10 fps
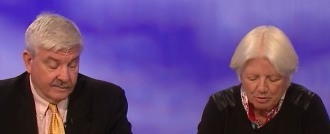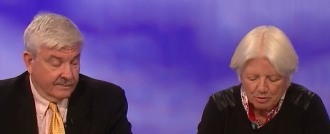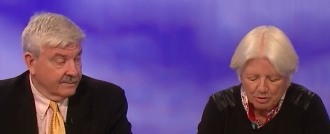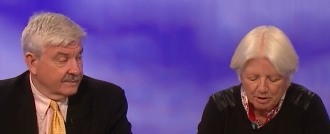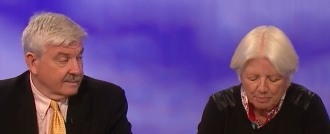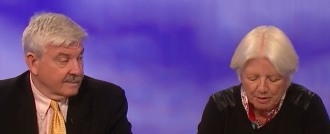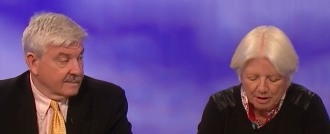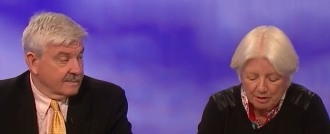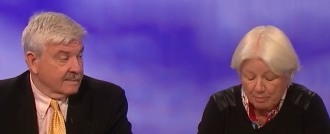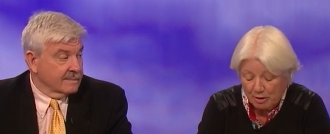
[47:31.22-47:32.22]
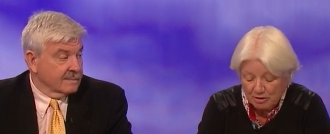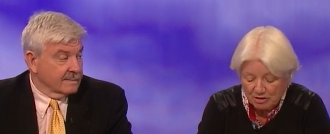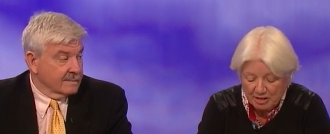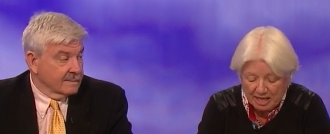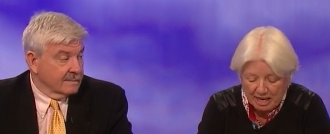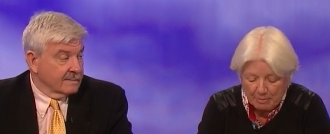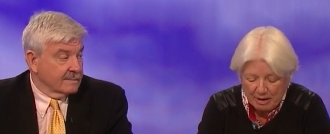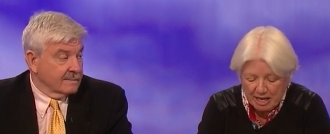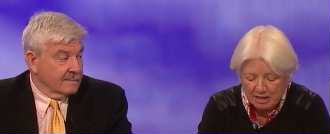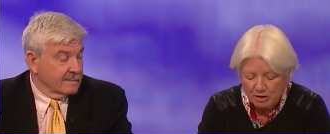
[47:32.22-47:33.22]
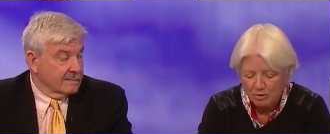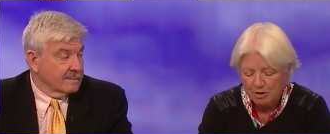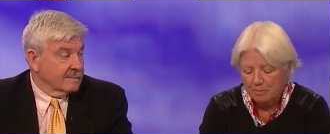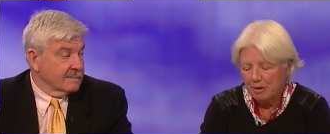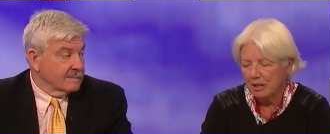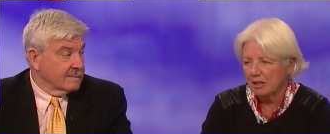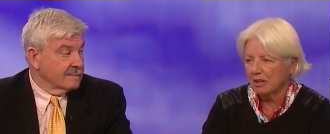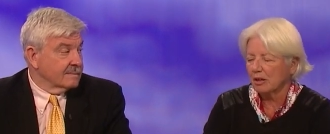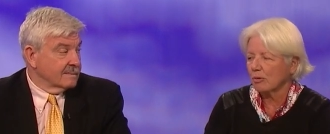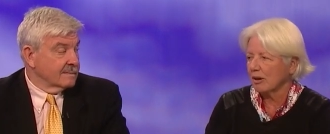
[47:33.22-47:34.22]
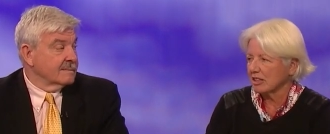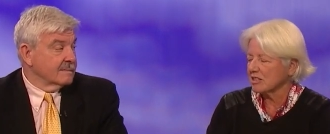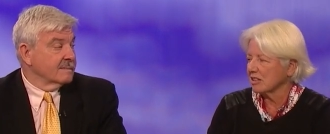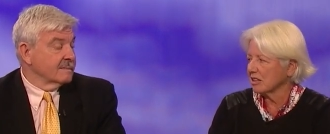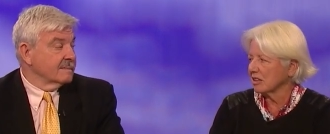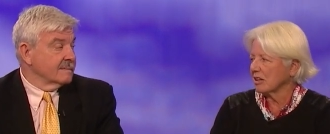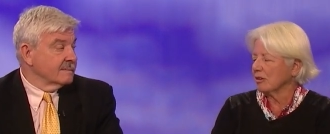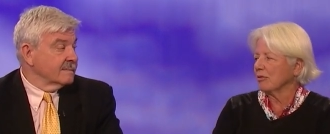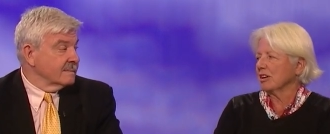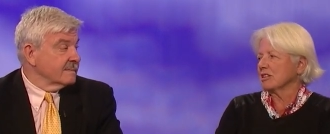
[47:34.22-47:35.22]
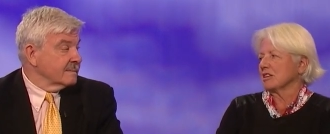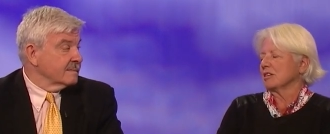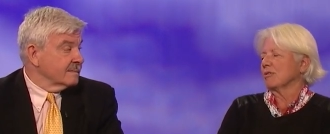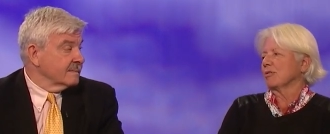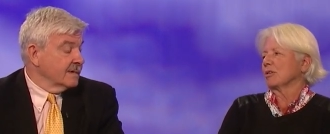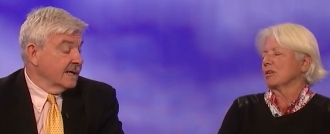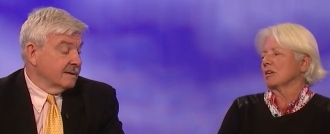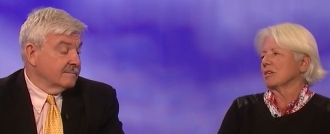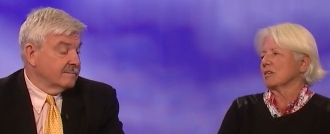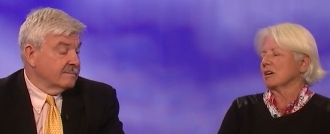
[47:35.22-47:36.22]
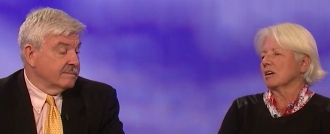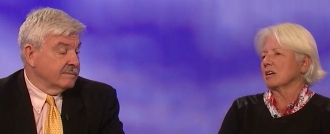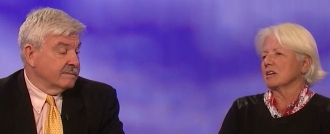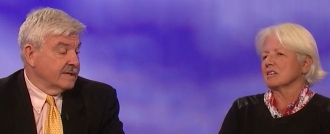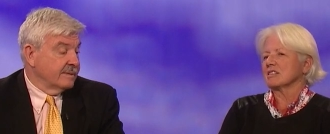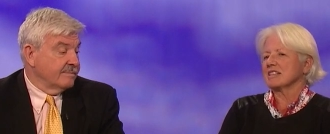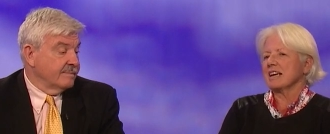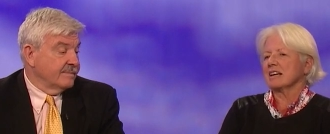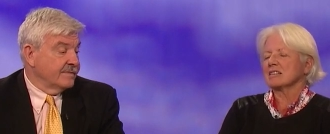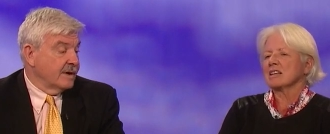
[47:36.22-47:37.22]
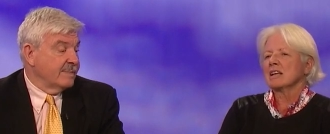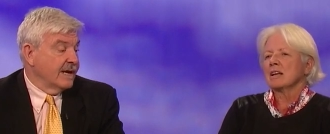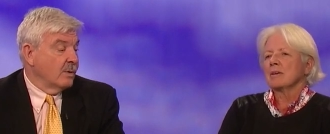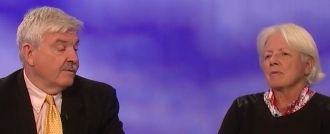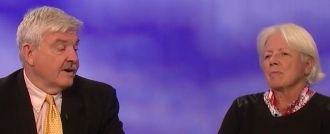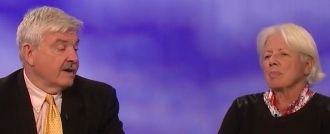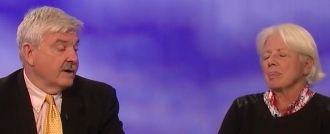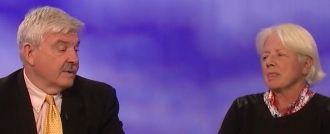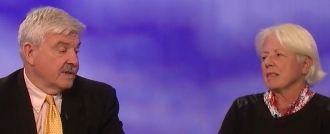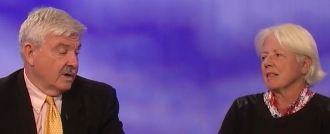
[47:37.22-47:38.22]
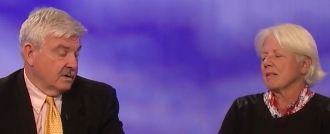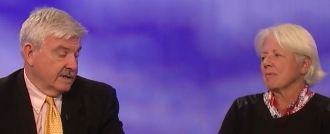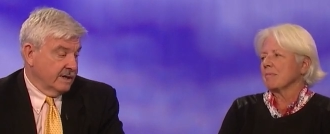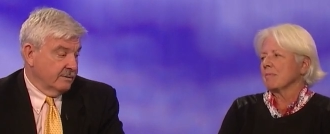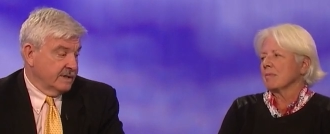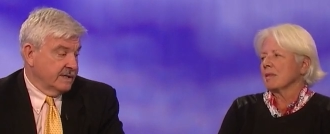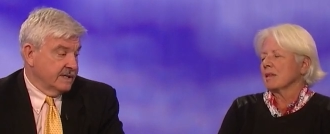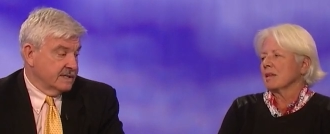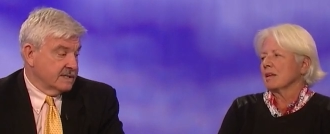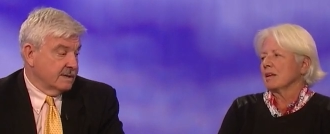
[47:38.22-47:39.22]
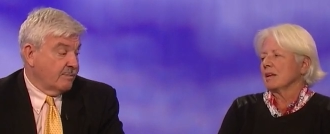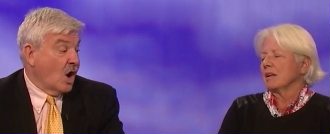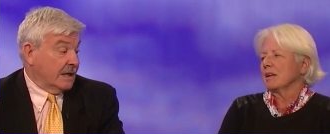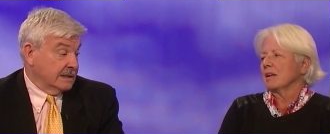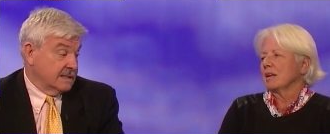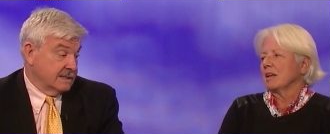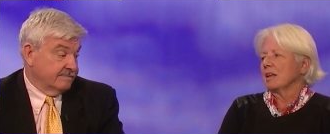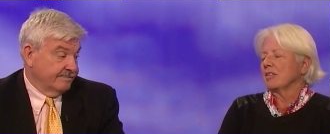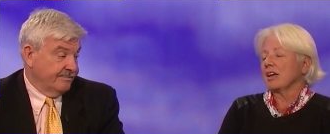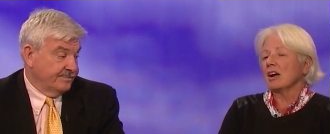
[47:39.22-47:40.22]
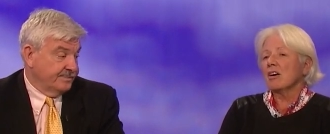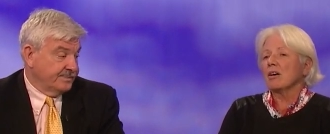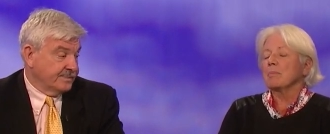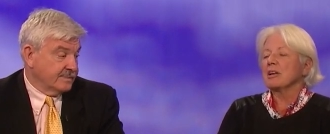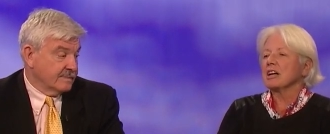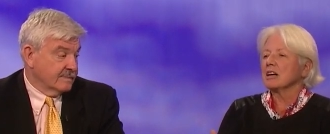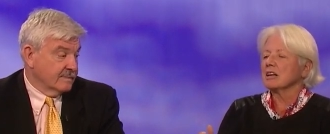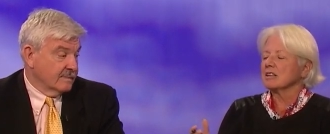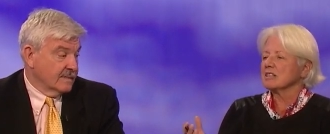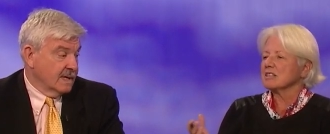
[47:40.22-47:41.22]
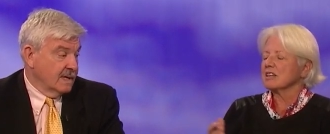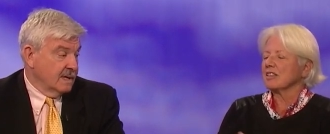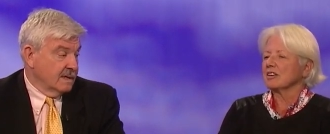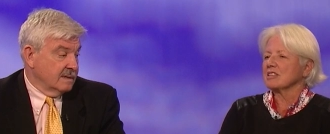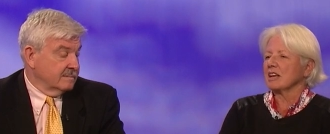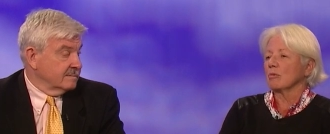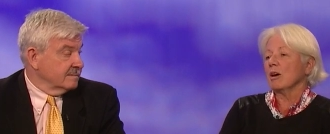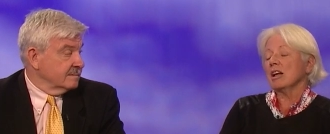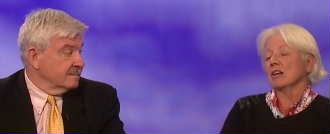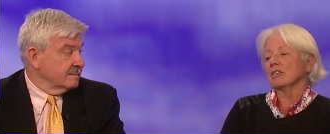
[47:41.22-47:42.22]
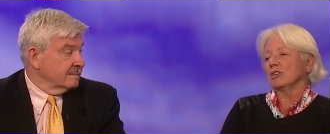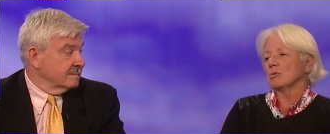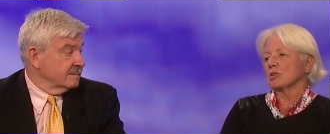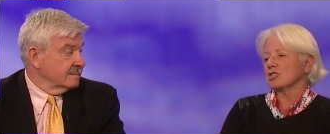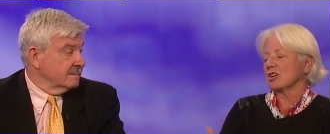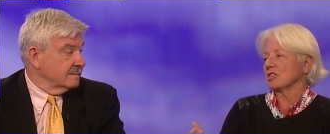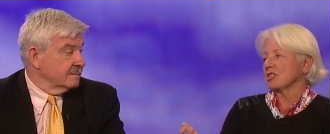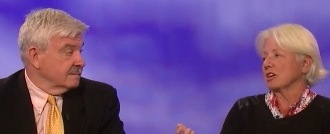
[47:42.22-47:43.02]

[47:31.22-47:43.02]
Speaker 1: who had been mostly gay men who had been arrested and convicted for yeah. Uh, they're, sex.
Speaker 2: They're being very withholding with these uh, pardons.
Speaker 1: They are because they're saying, well, you were charged